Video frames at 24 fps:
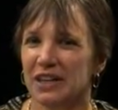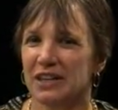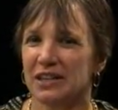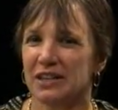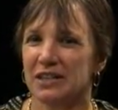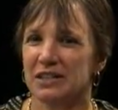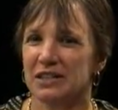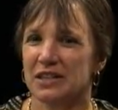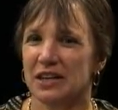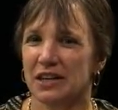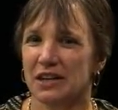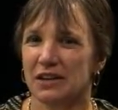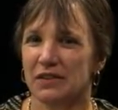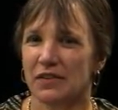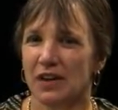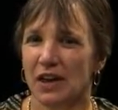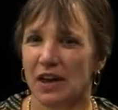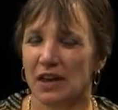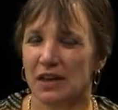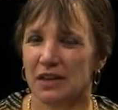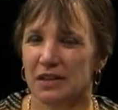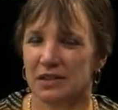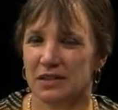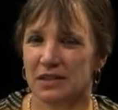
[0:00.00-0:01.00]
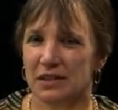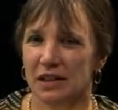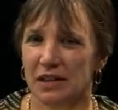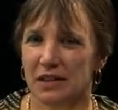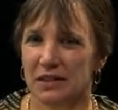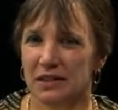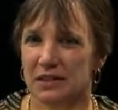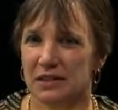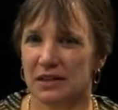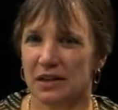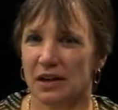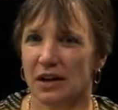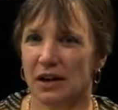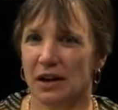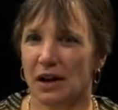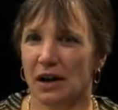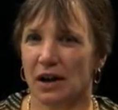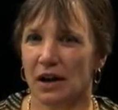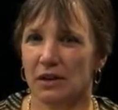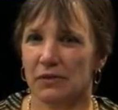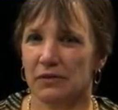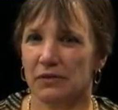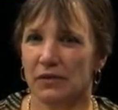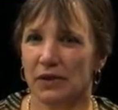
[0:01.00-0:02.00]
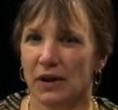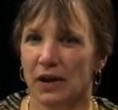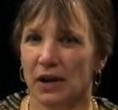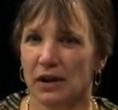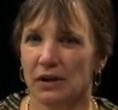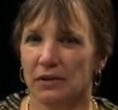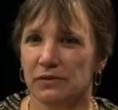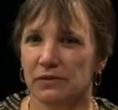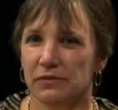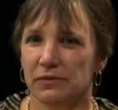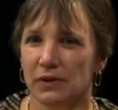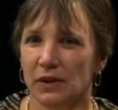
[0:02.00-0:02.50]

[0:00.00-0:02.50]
This kind of sense of